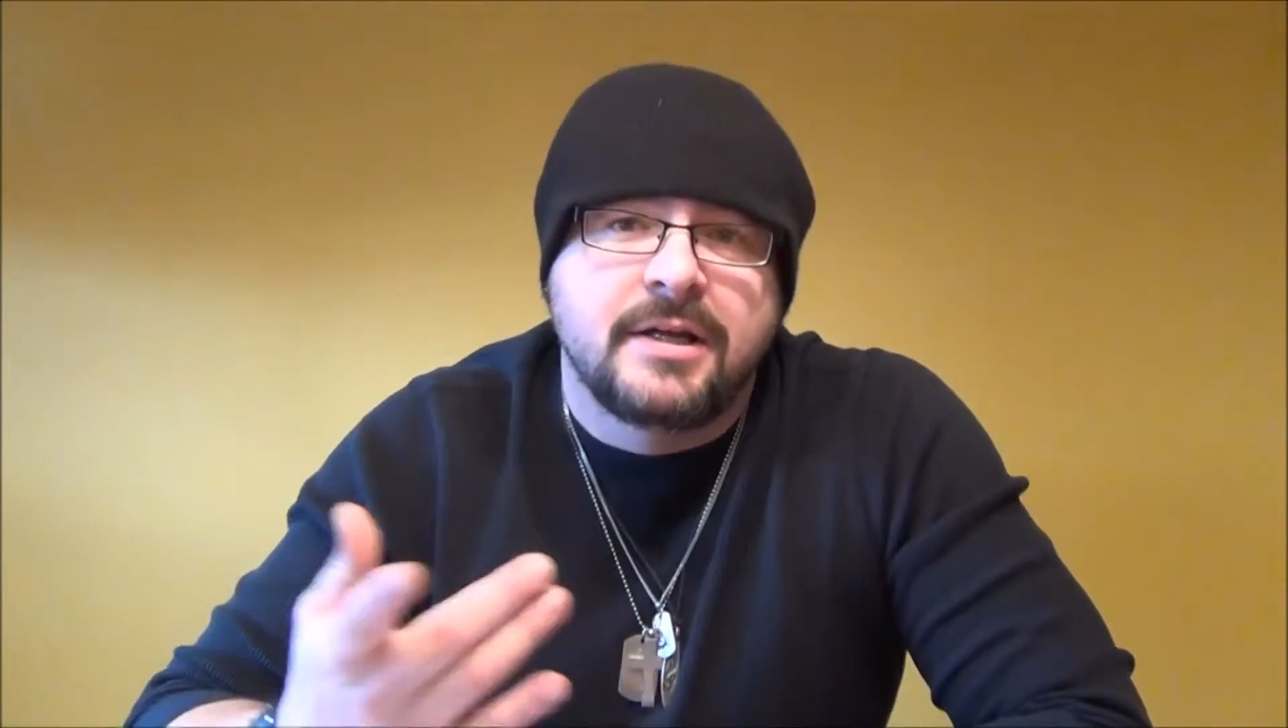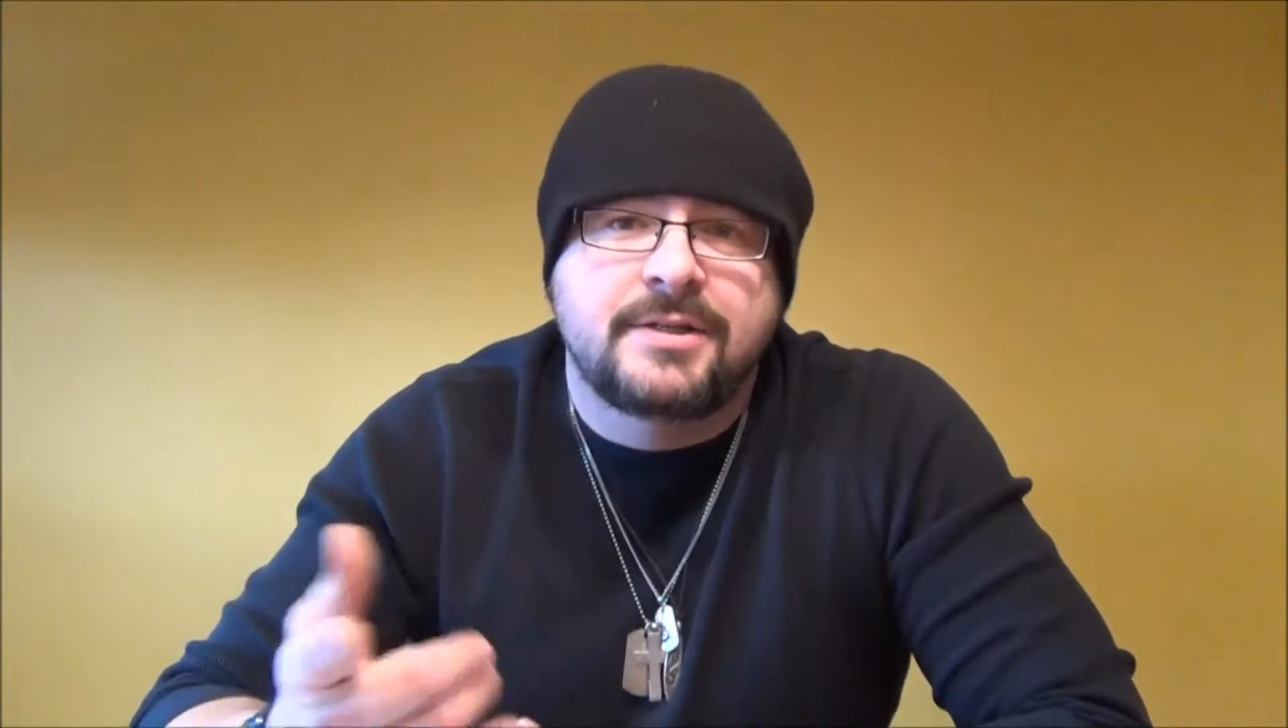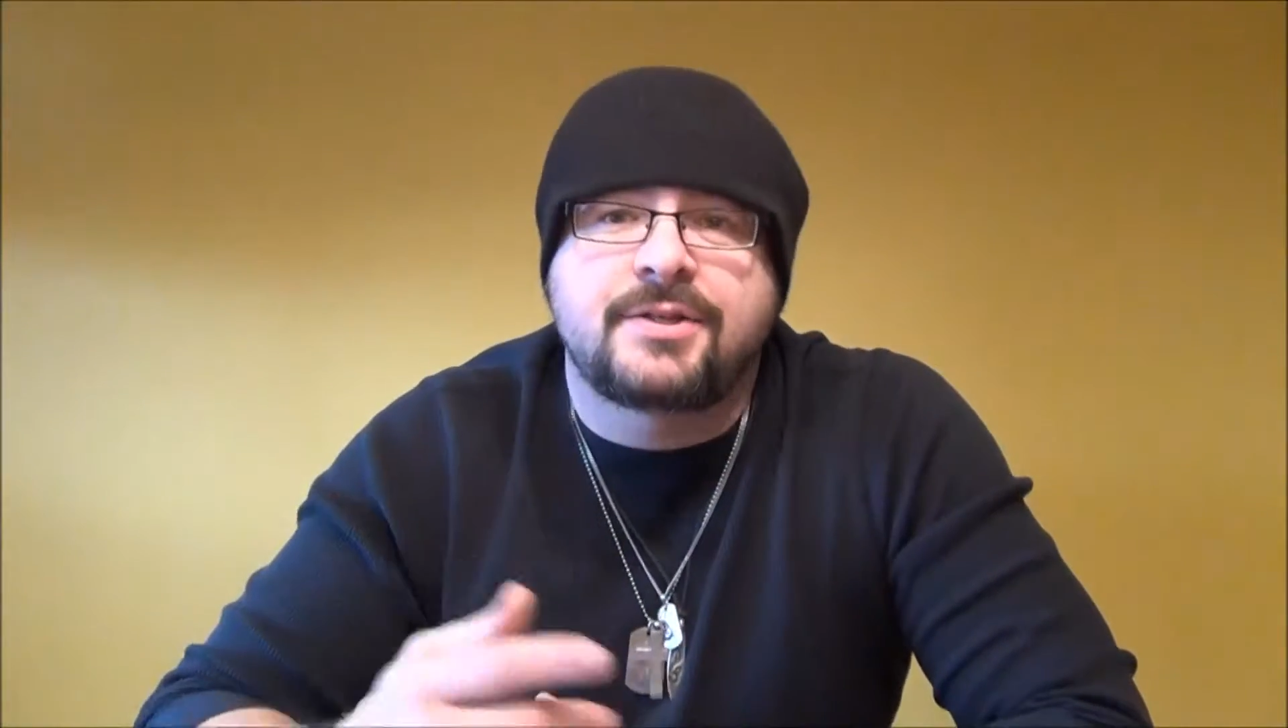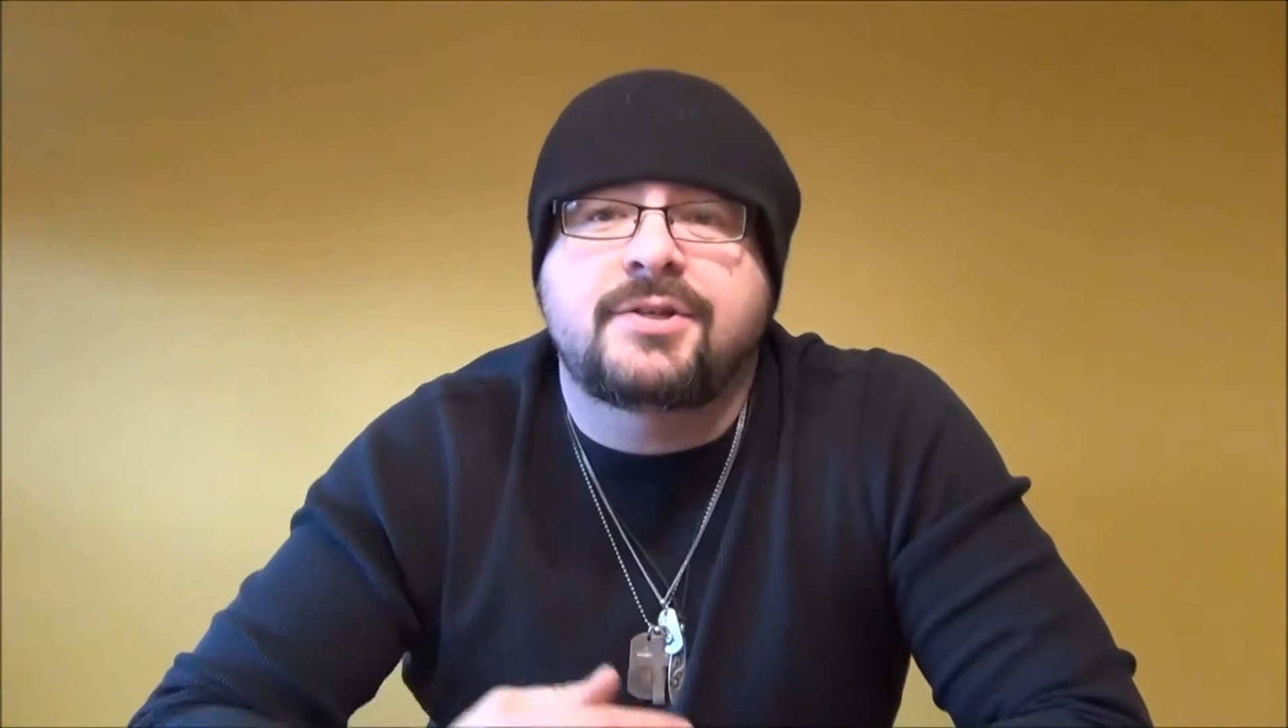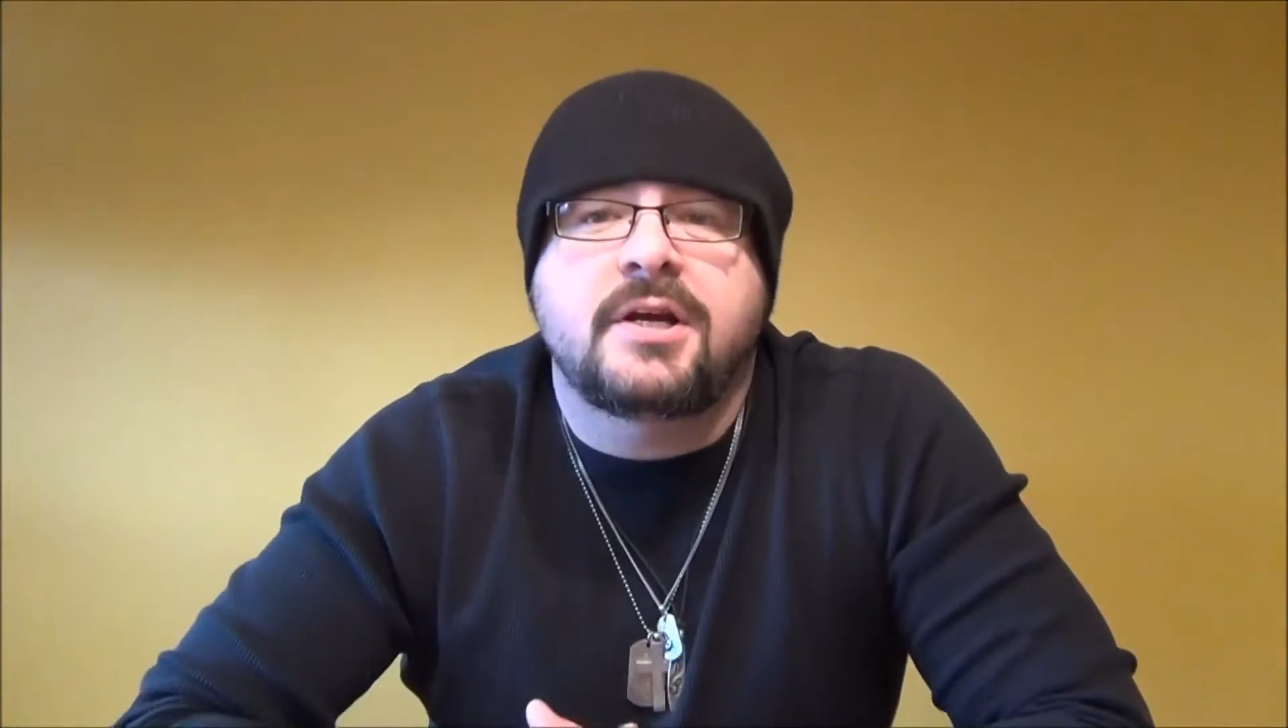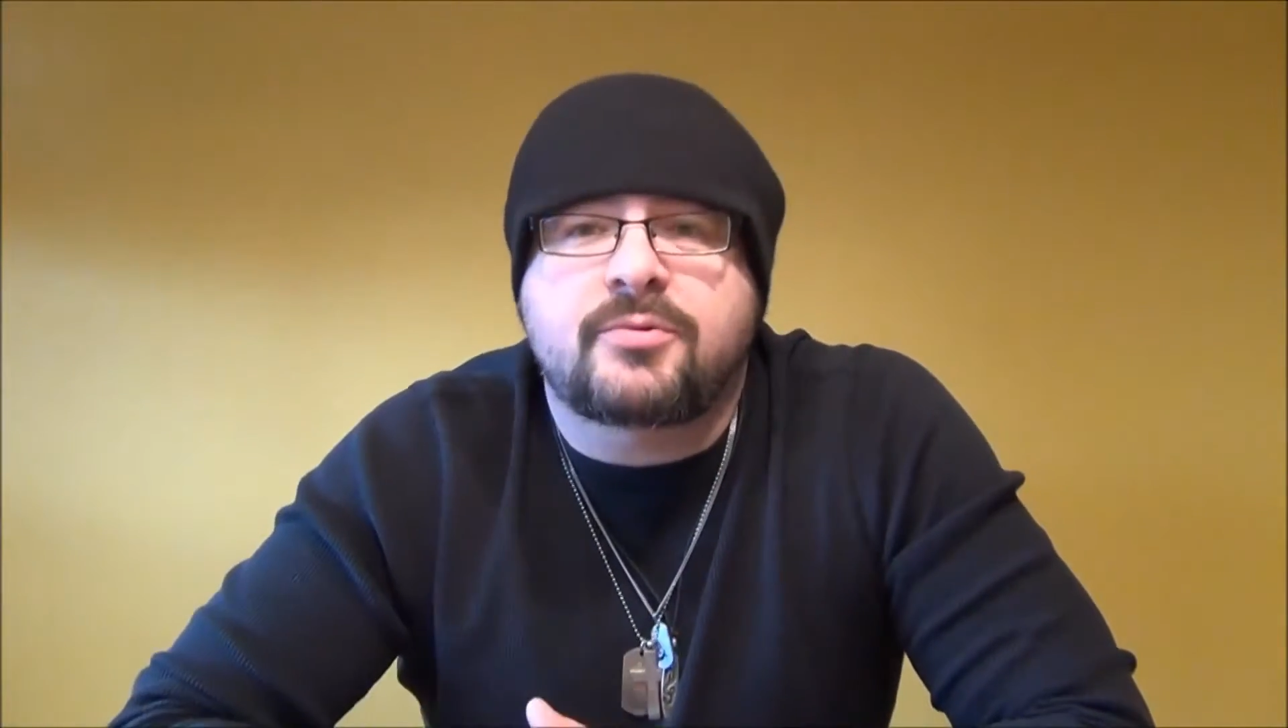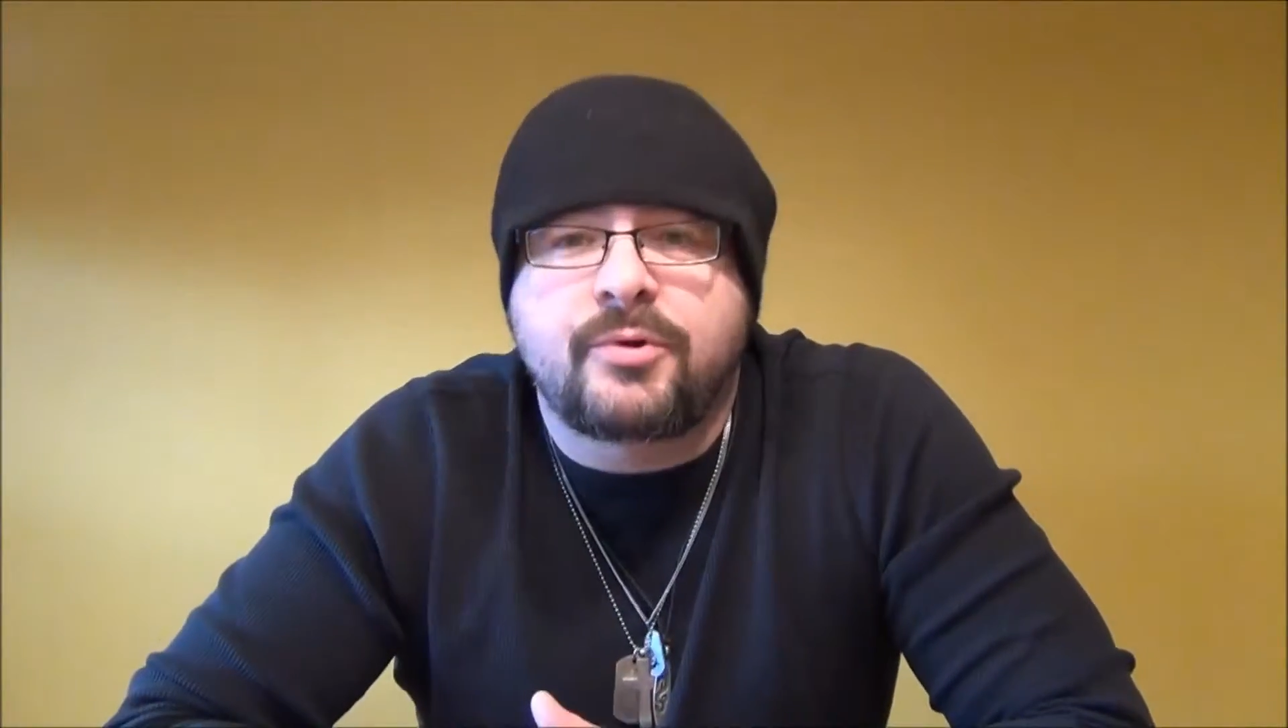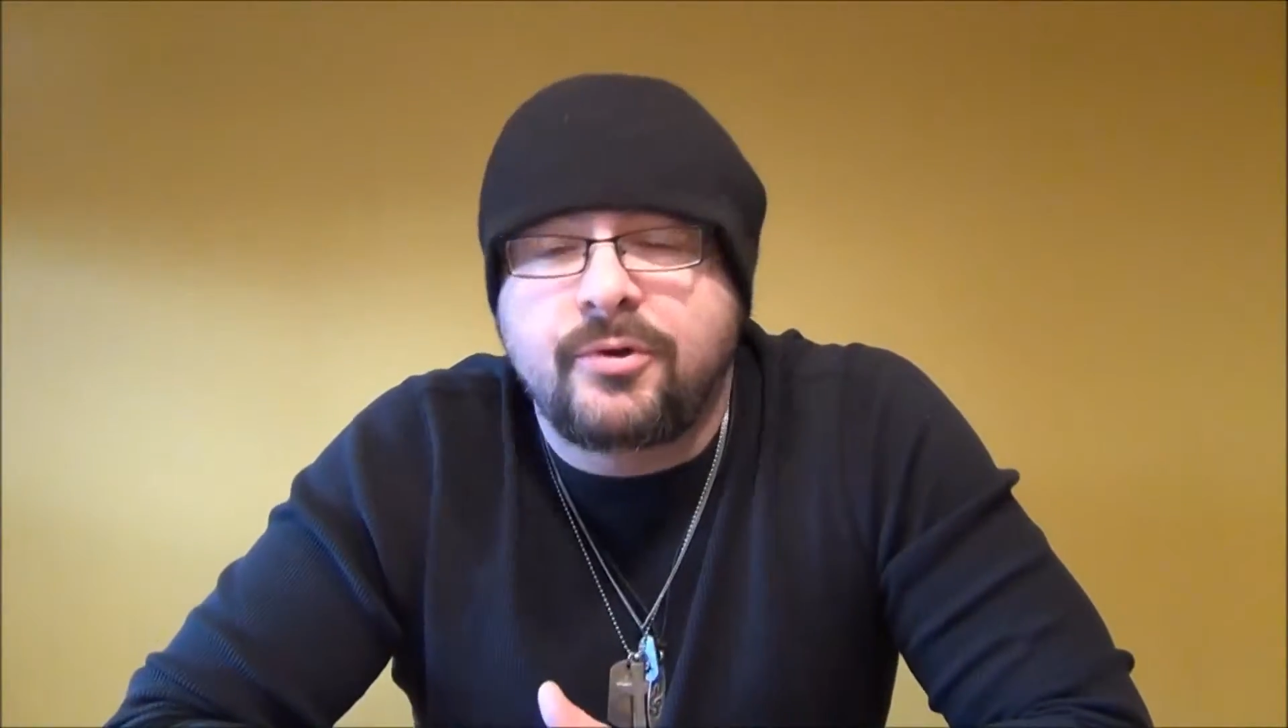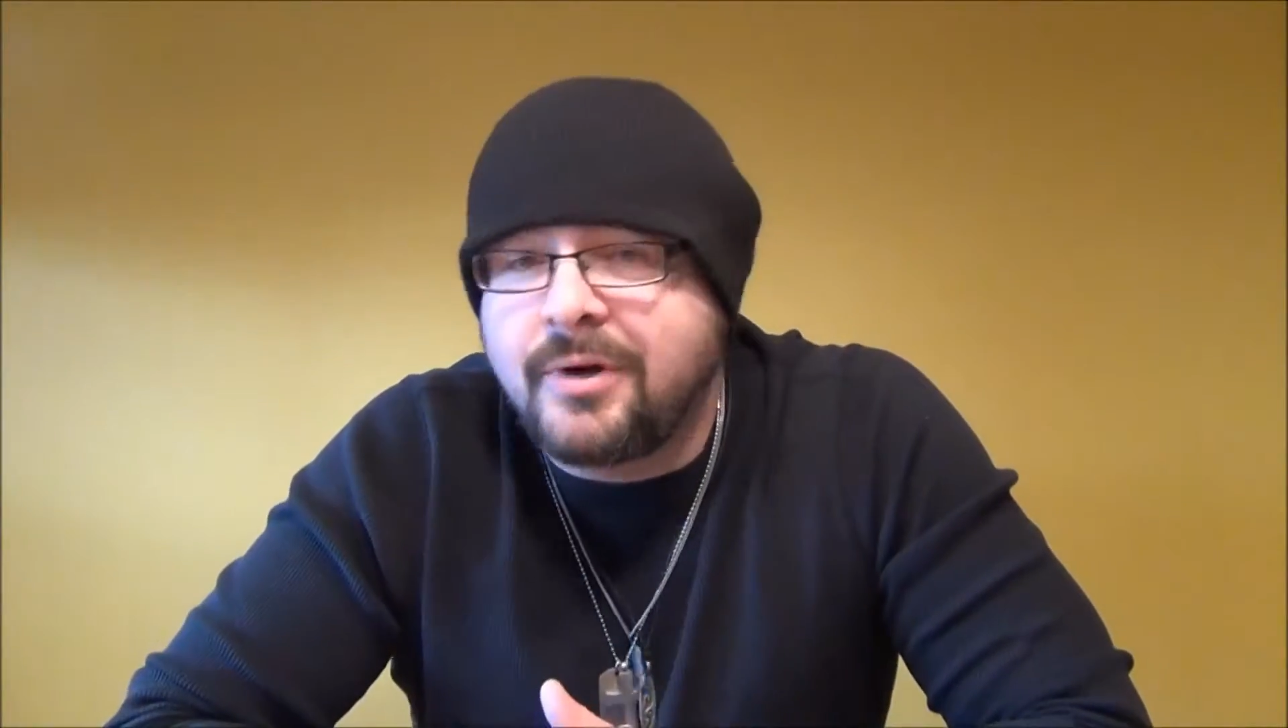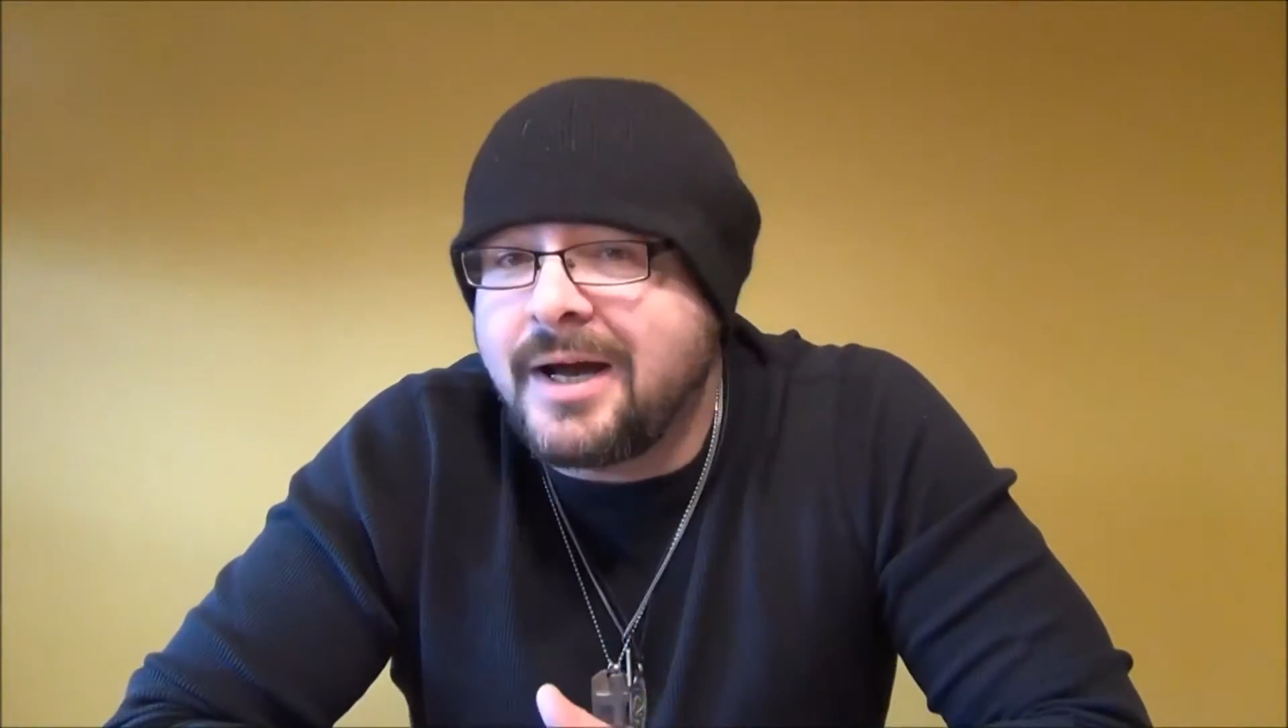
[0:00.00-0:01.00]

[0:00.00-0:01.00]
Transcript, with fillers: It's the chance where you